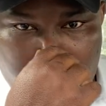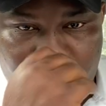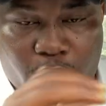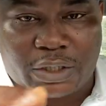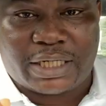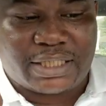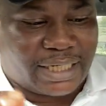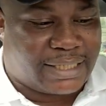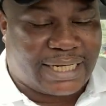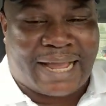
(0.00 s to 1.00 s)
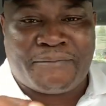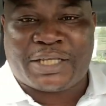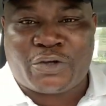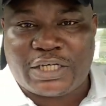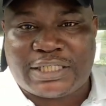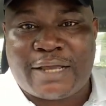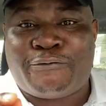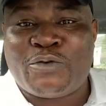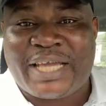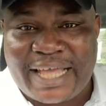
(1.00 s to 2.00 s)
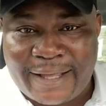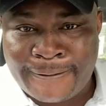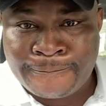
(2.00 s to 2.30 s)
because they said our mentor is a Funke.